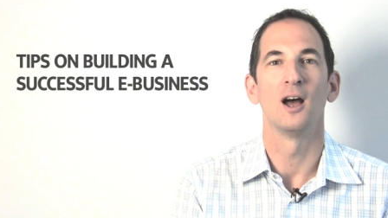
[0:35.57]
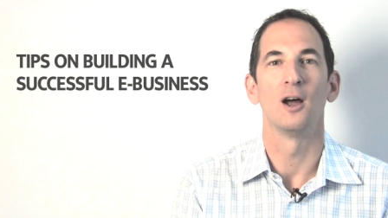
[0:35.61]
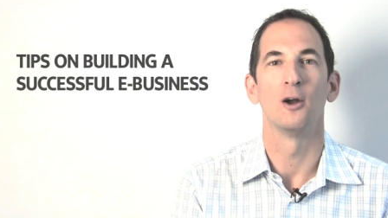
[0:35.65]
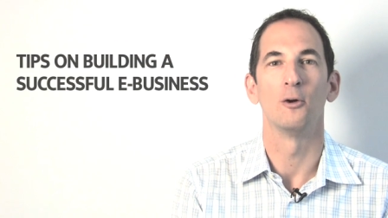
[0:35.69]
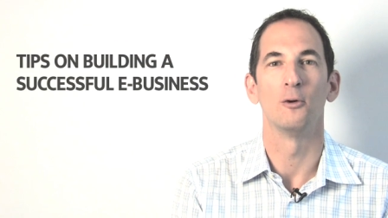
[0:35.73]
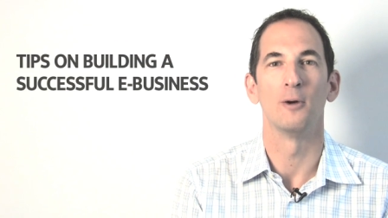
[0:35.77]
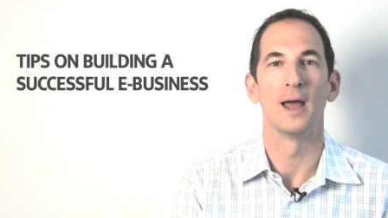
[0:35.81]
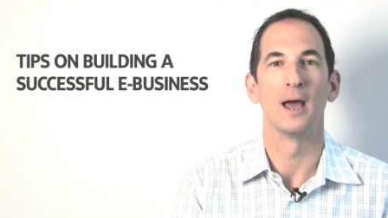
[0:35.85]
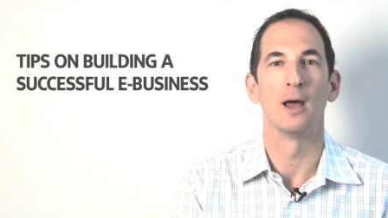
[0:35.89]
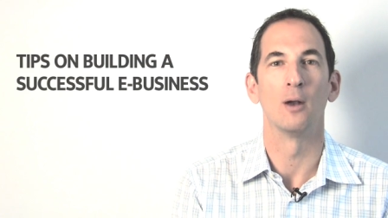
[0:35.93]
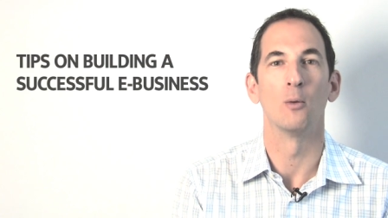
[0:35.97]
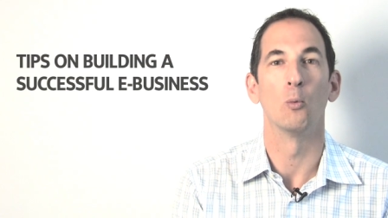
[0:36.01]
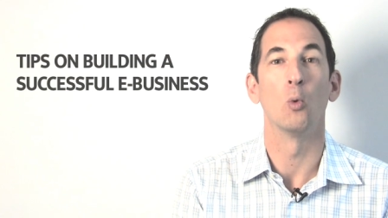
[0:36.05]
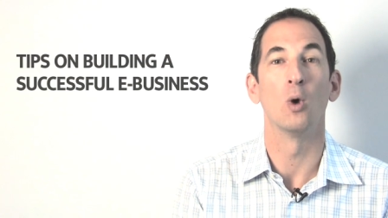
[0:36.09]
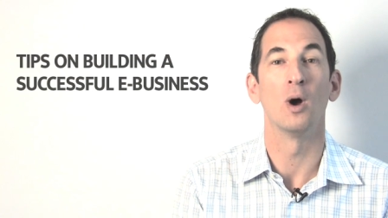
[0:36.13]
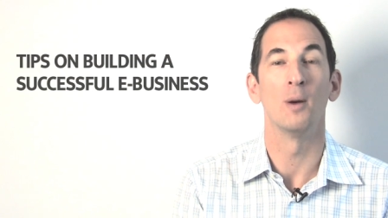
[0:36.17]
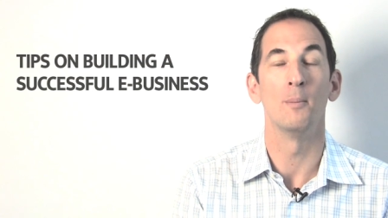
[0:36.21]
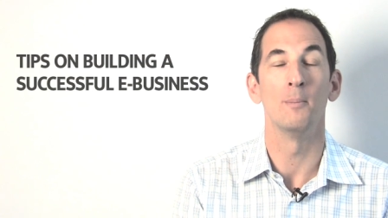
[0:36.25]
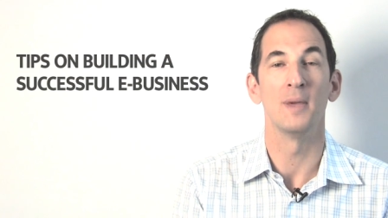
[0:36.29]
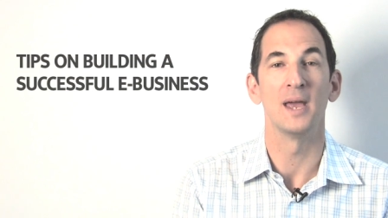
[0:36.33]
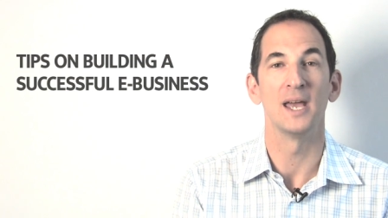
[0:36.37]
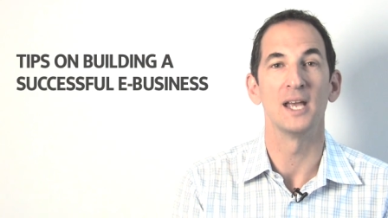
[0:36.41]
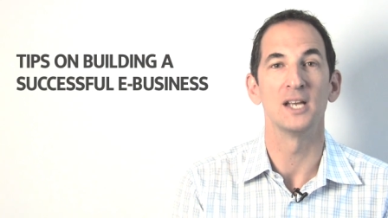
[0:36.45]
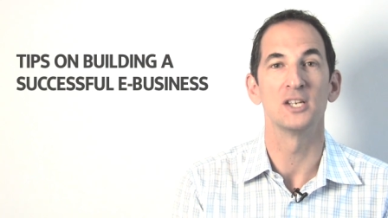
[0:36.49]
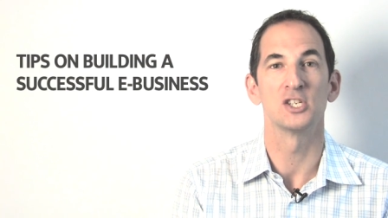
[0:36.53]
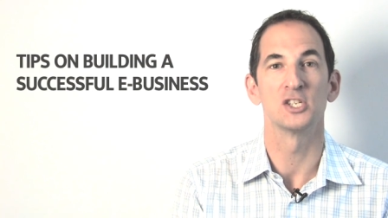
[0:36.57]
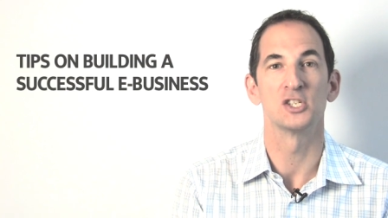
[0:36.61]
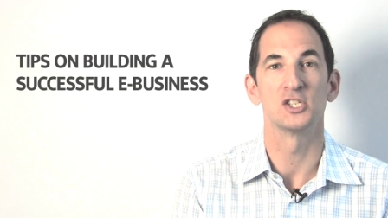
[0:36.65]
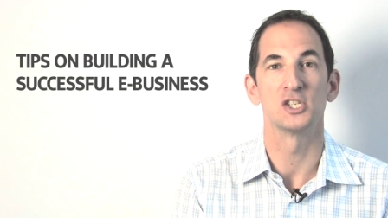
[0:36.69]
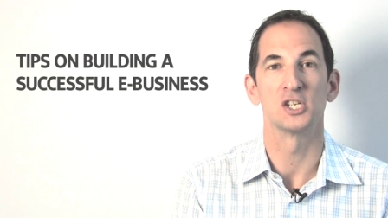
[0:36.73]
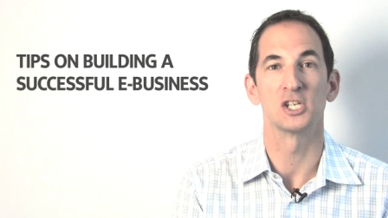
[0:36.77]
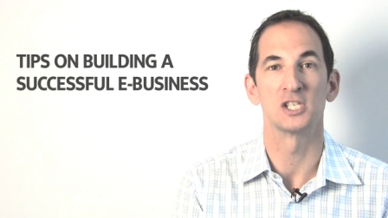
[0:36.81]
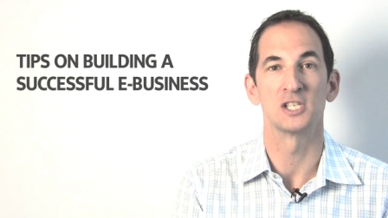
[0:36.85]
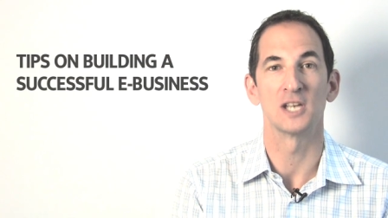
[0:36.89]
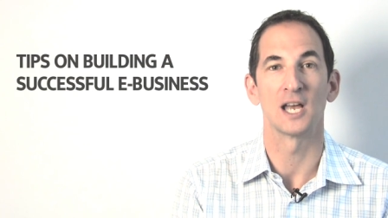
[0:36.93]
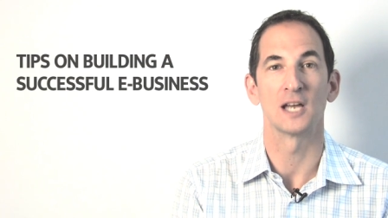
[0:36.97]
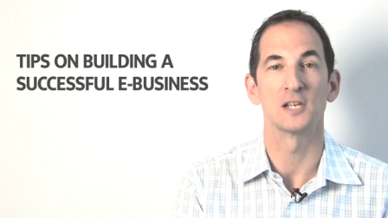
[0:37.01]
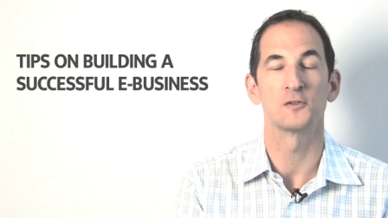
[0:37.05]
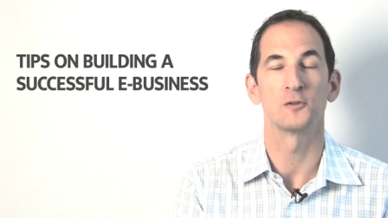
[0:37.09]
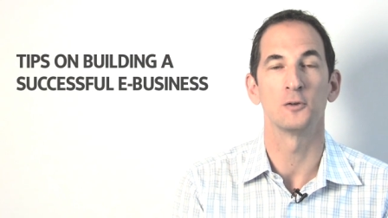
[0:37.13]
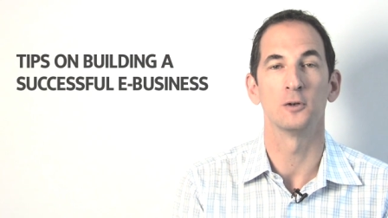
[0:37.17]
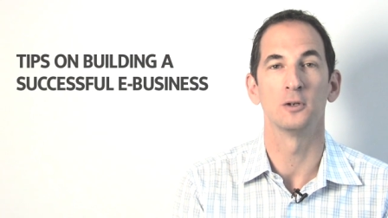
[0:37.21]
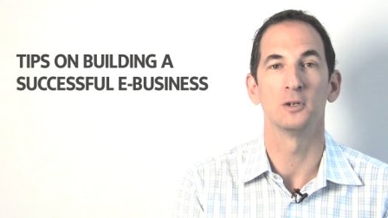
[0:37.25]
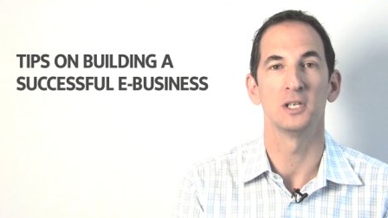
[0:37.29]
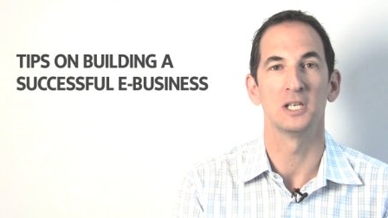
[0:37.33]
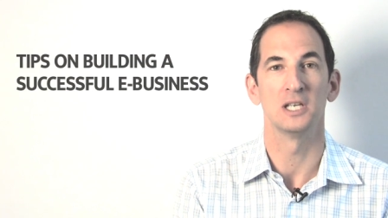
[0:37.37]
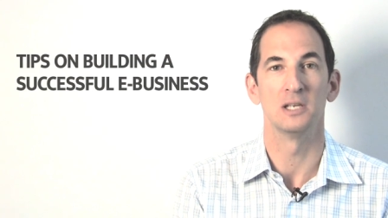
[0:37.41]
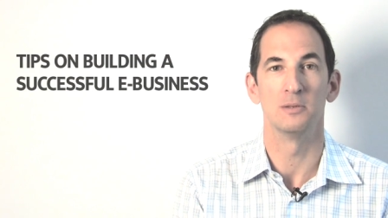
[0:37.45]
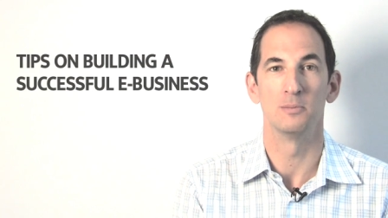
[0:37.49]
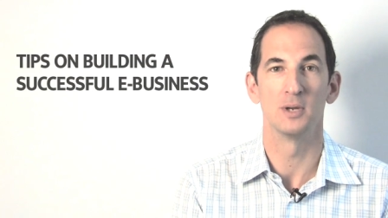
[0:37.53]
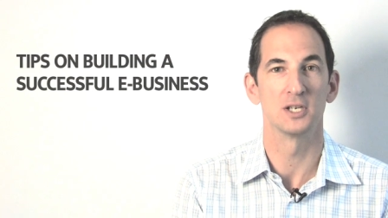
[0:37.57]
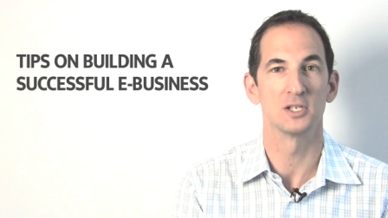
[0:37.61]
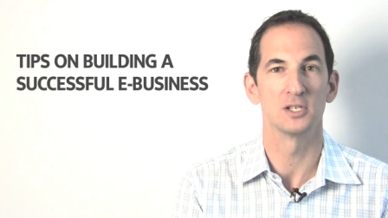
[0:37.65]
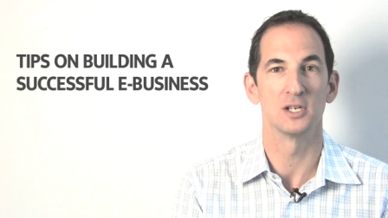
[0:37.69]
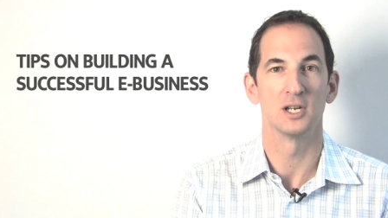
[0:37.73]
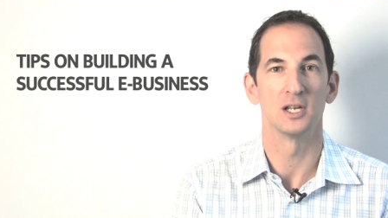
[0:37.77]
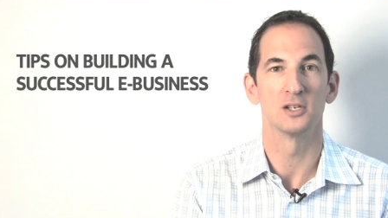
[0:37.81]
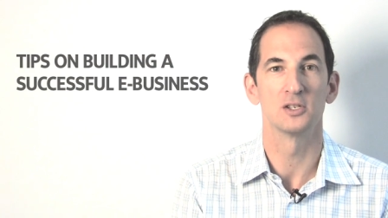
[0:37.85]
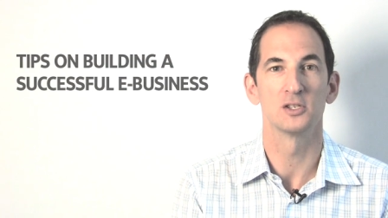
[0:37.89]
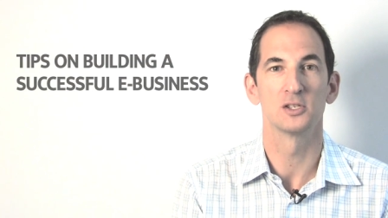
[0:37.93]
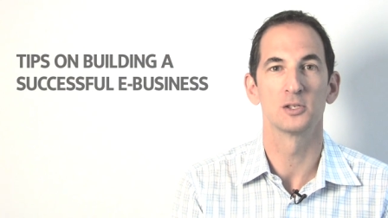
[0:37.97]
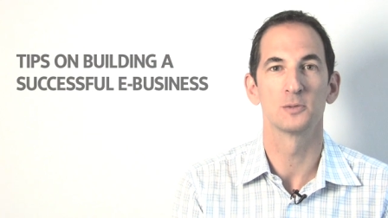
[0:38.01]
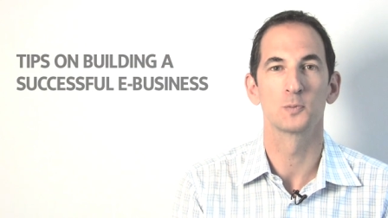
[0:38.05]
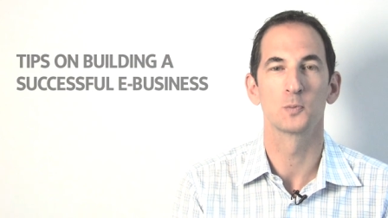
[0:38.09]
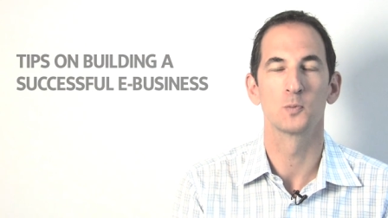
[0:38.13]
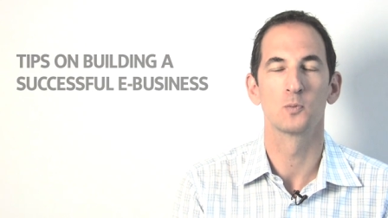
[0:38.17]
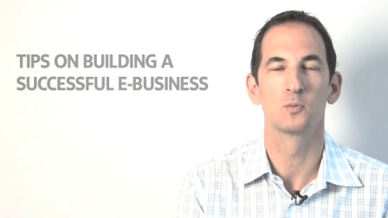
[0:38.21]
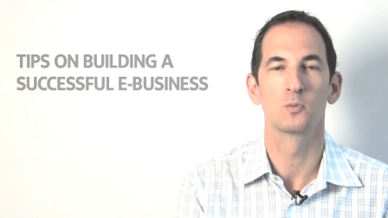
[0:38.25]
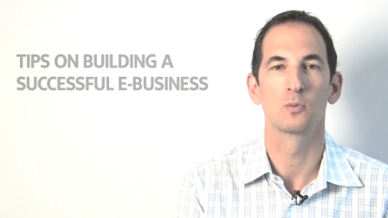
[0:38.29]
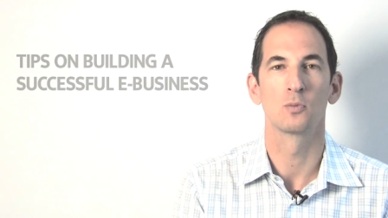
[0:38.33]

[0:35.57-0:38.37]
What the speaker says: around what makes a successful e-business.